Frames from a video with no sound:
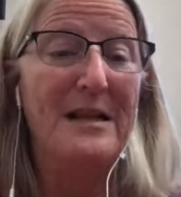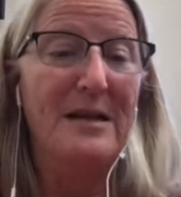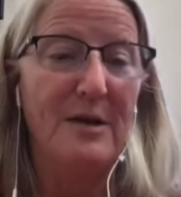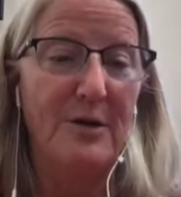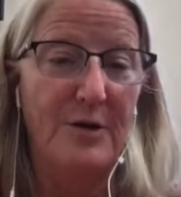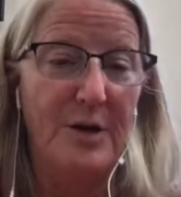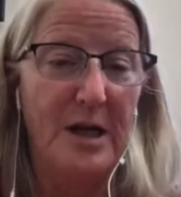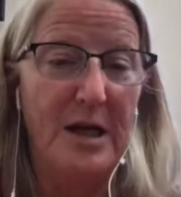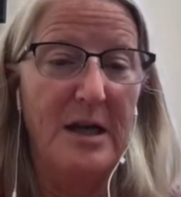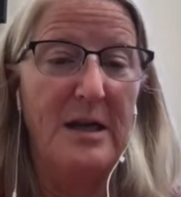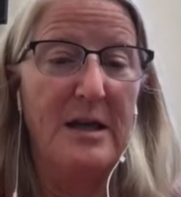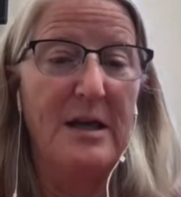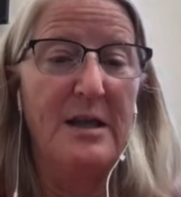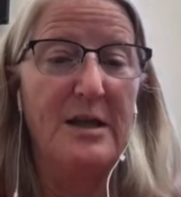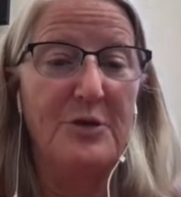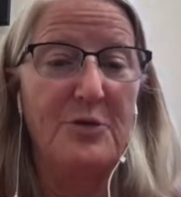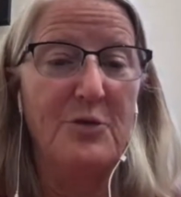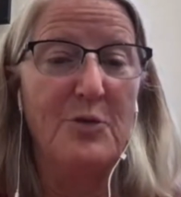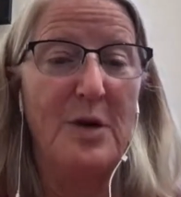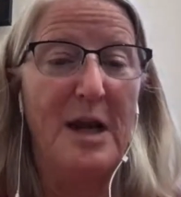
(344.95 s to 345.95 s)
okay,
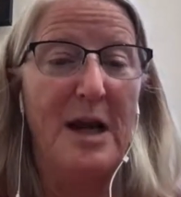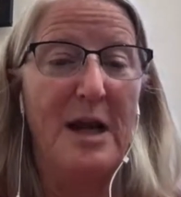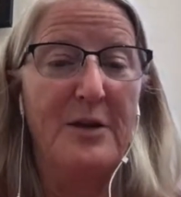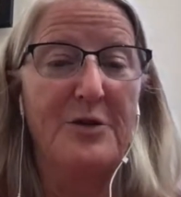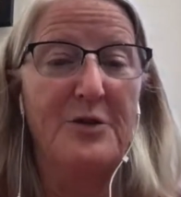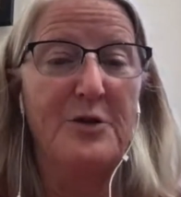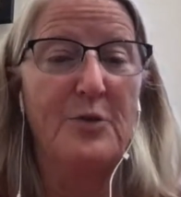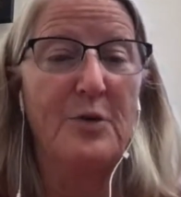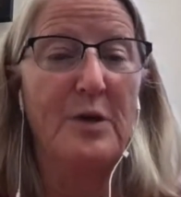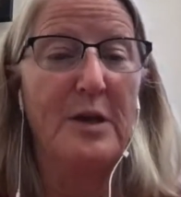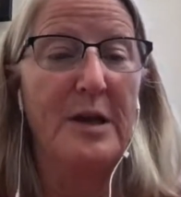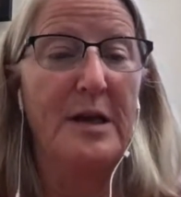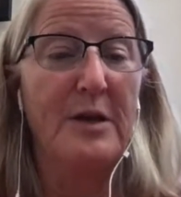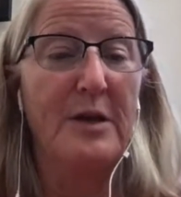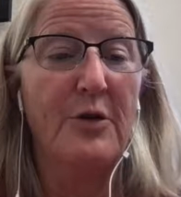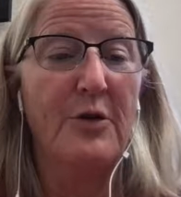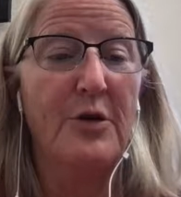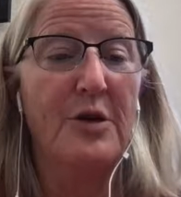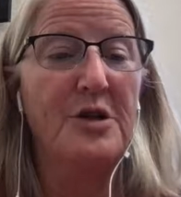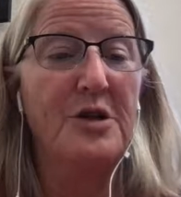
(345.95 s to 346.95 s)
this one has to really
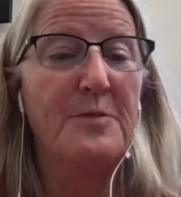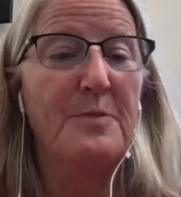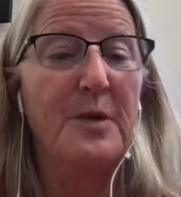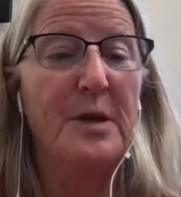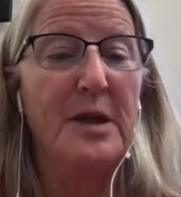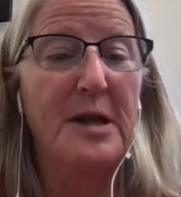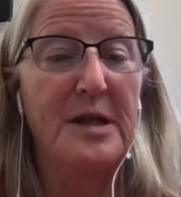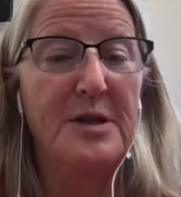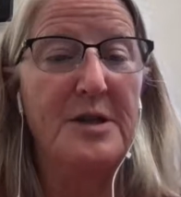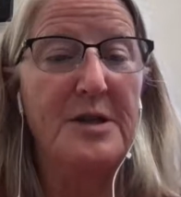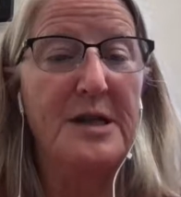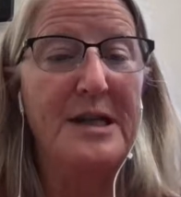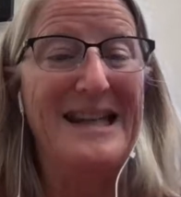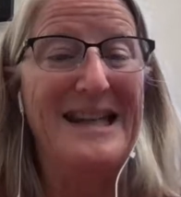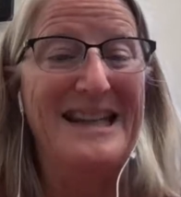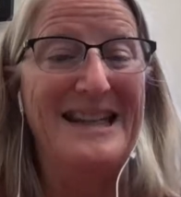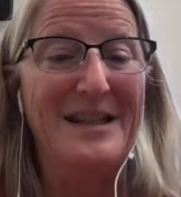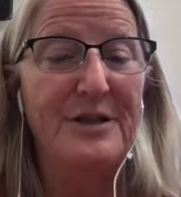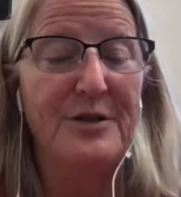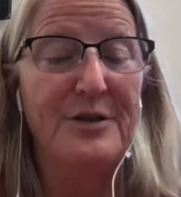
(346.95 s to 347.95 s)
earn its place
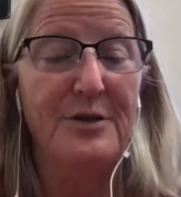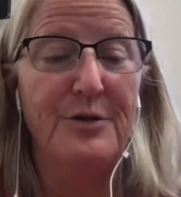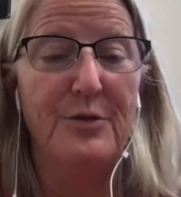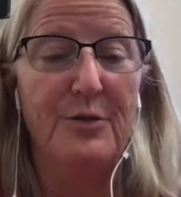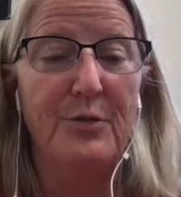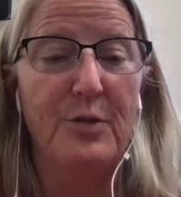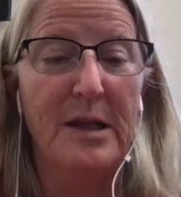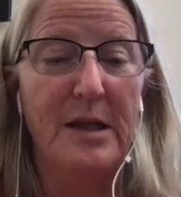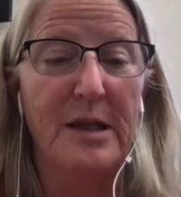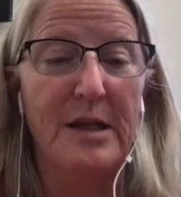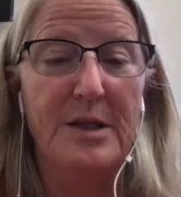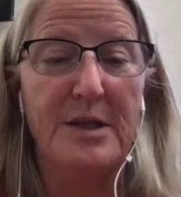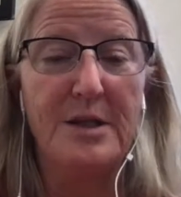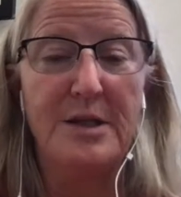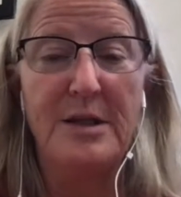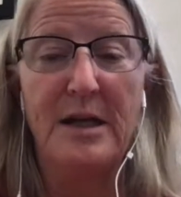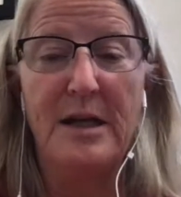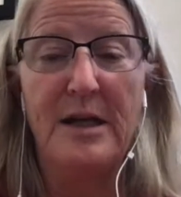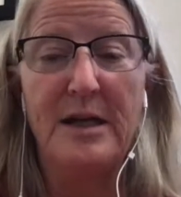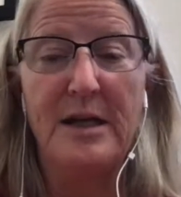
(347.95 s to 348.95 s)
into Willie's
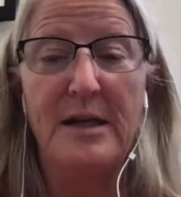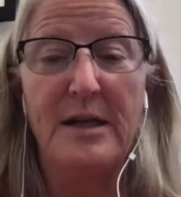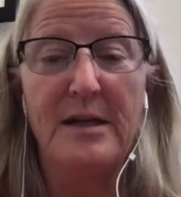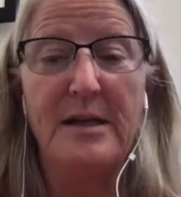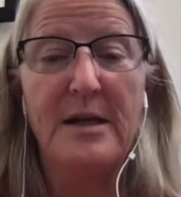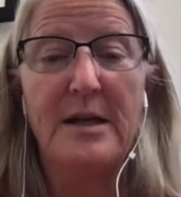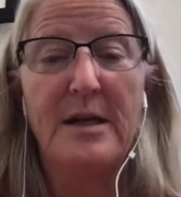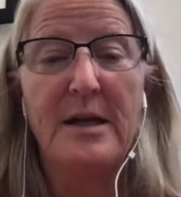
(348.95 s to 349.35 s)
diet.